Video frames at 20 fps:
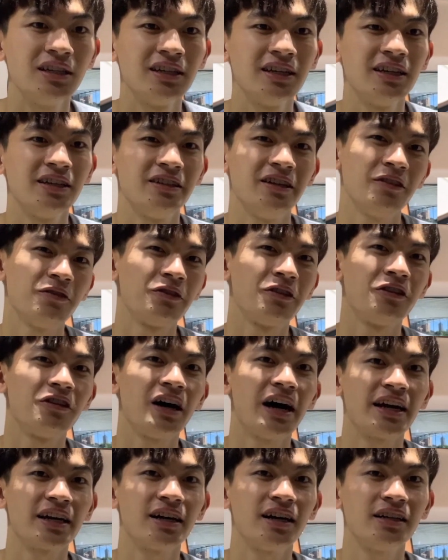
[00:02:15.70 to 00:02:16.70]

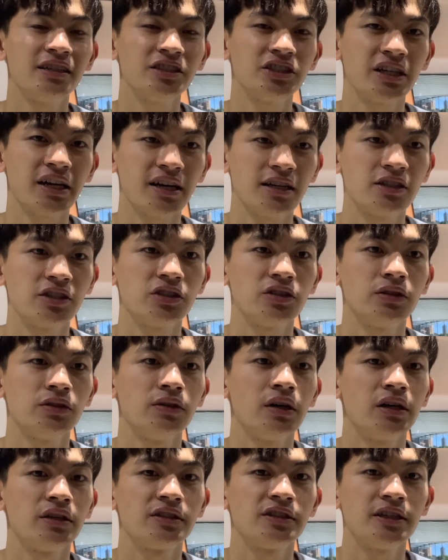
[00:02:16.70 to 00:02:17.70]
Therefore, I got a chance
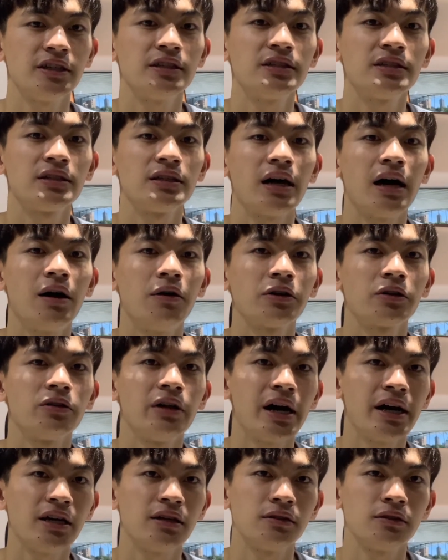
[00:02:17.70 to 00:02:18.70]
to assist our
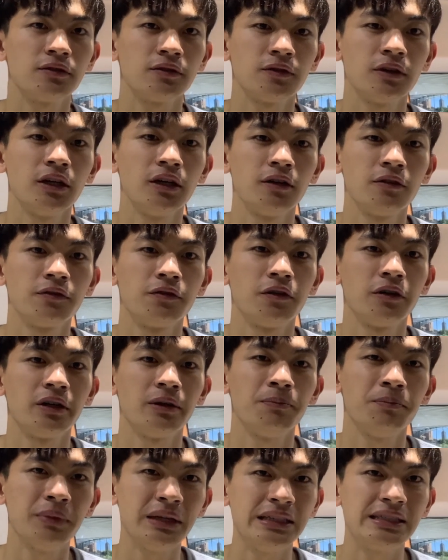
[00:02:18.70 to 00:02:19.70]
clients for
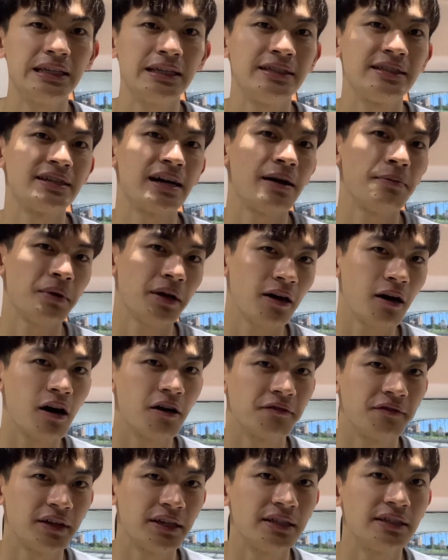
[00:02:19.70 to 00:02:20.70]
the Beat in Taipei
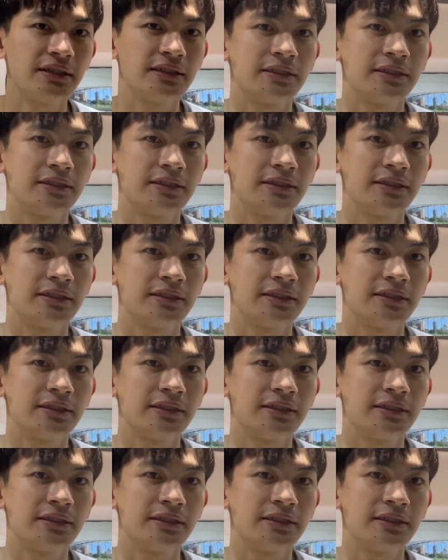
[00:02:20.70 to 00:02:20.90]
office.